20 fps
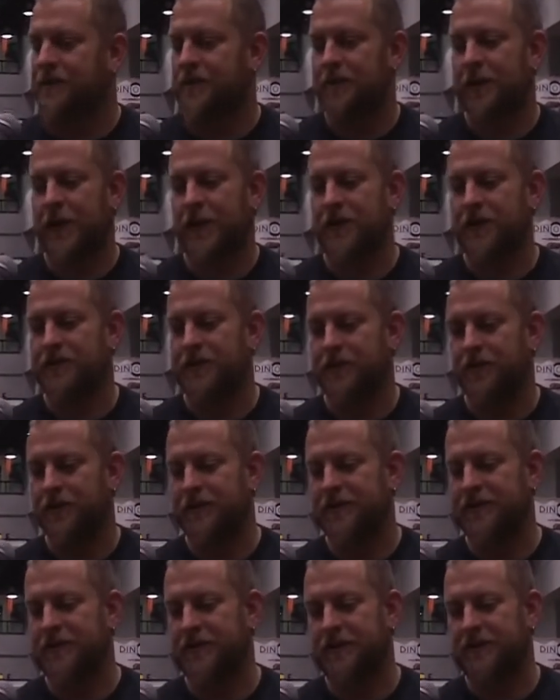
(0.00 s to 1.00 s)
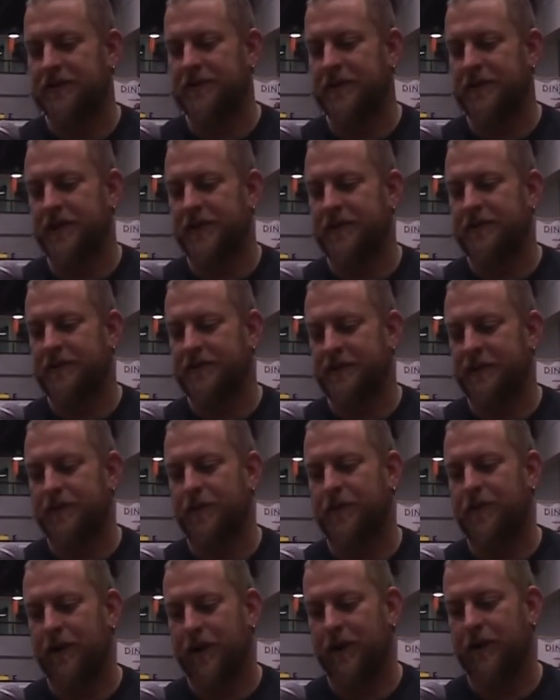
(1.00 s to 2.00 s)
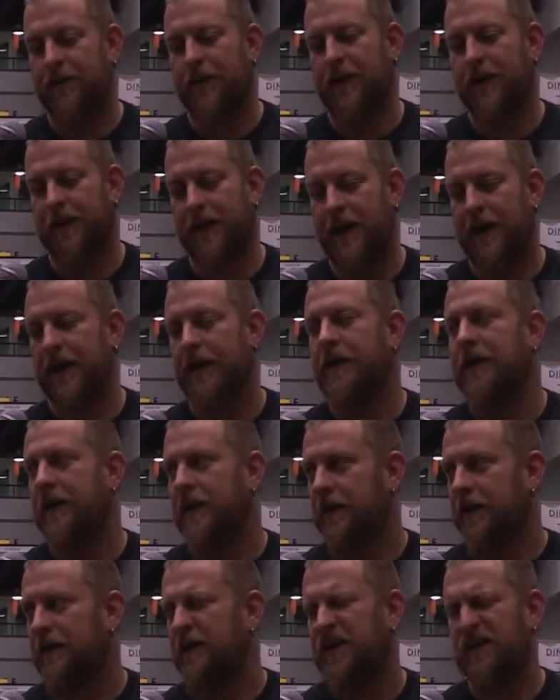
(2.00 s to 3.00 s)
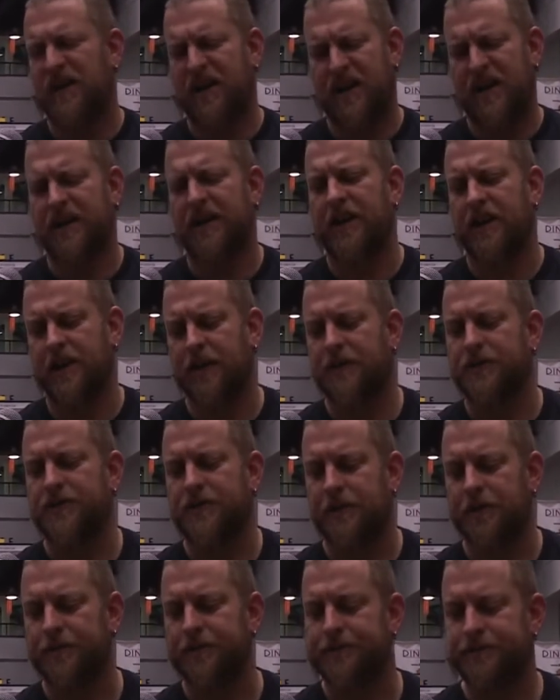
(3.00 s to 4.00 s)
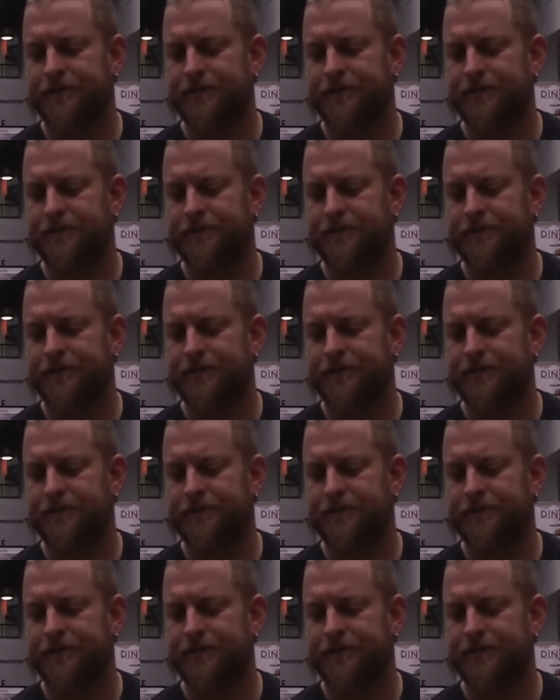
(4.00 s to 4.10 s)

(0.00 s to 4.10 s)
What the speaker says: the water turtles, and they require a lot of care, So.